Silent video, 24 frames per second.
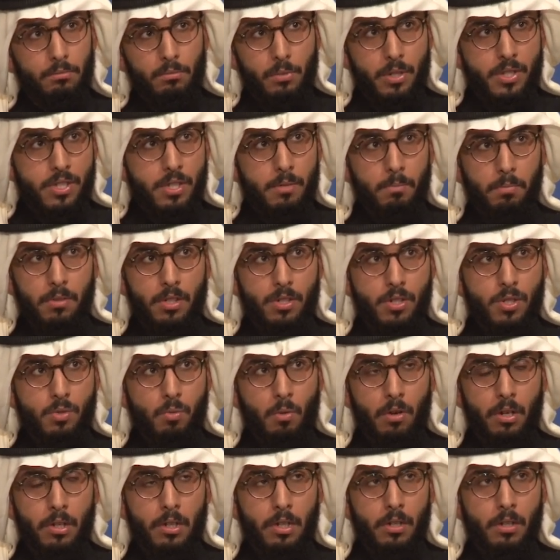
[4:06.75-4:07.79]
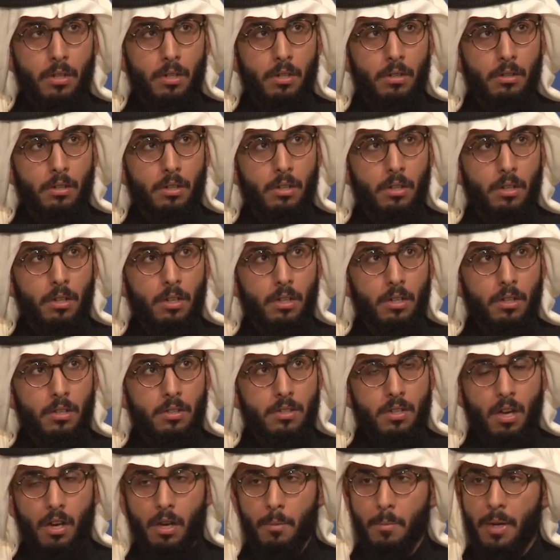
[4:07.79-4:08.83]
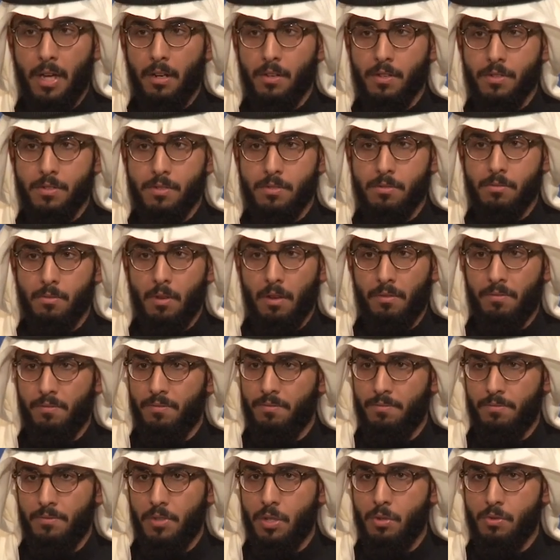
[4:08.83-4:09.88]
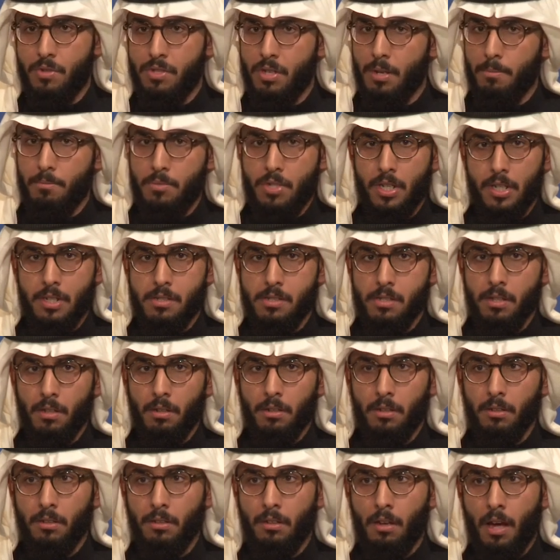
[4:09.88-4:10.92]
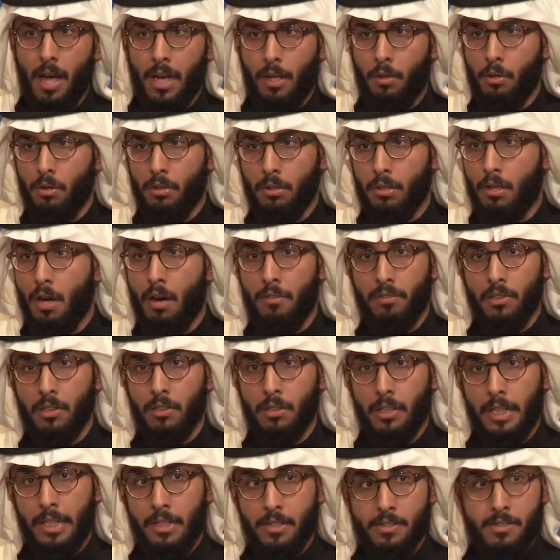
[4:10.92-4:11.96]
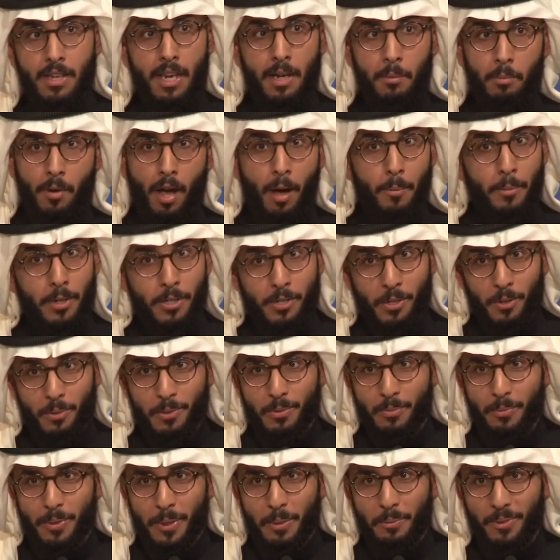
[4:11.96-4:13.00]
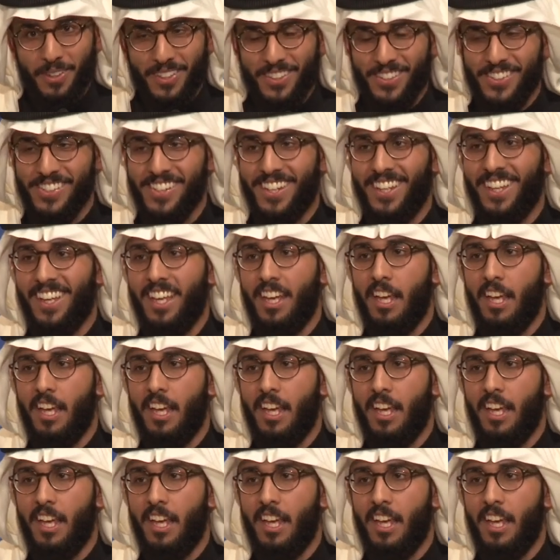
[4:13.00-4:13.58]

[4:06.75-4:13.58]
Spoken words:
we simply just wanted to talk about a few subjects that I couldn't cover in stand-up comedy shows, pretty much.